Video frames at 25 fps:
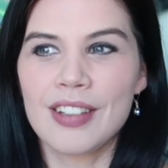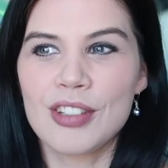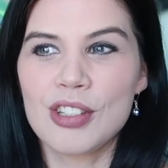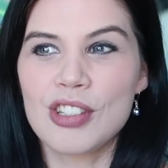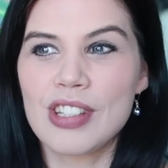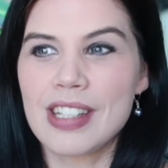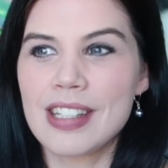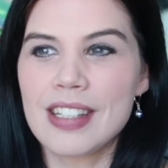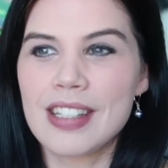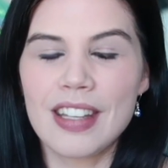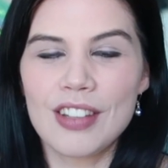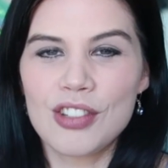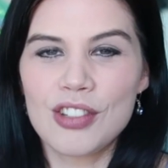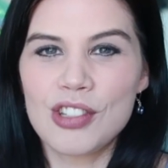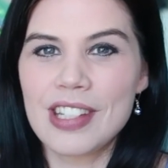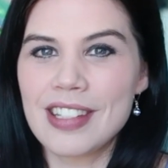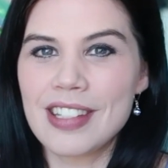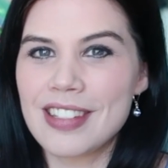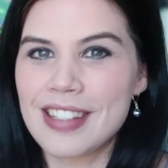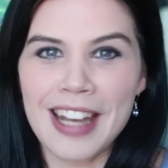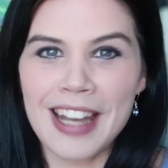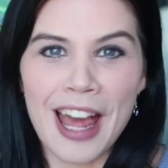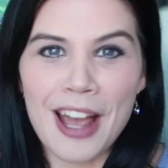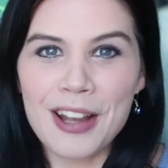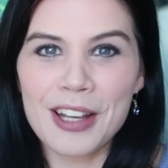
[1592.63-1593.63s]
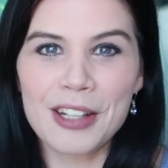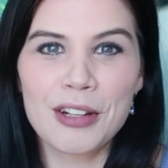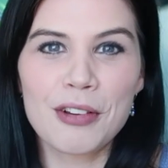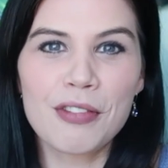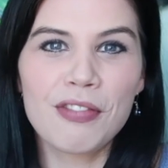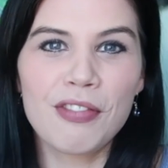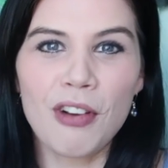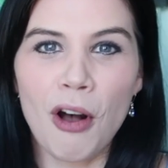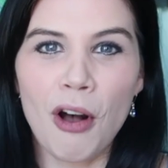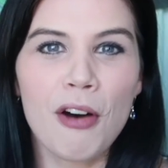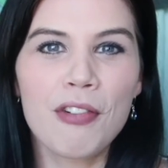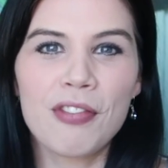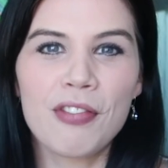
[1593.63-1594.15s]
She's not going
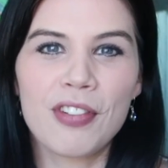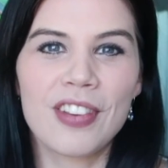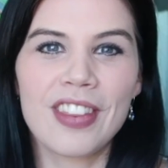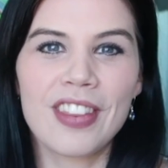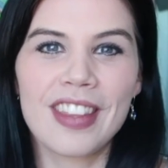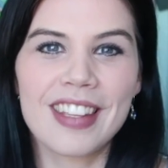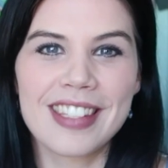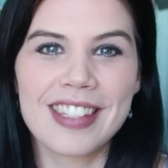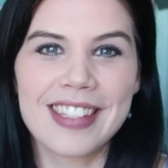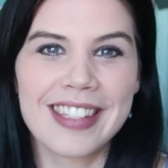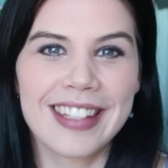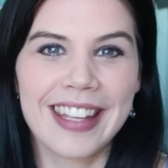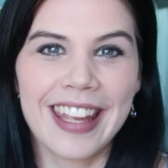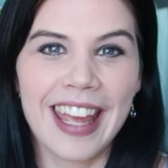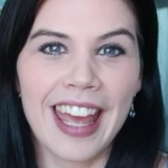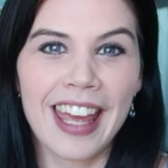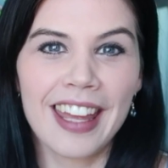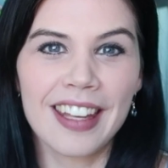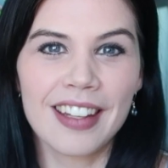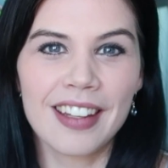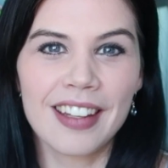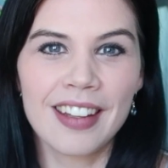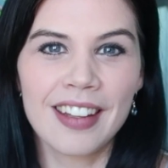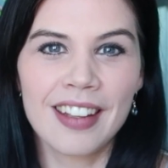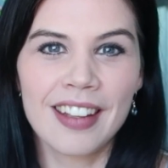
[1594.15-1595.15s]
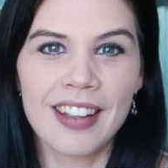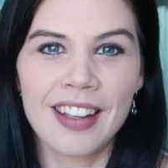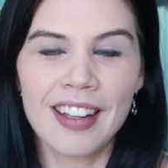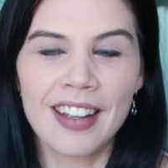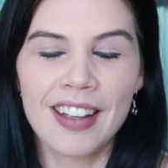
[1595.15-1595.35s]
to fall for this again.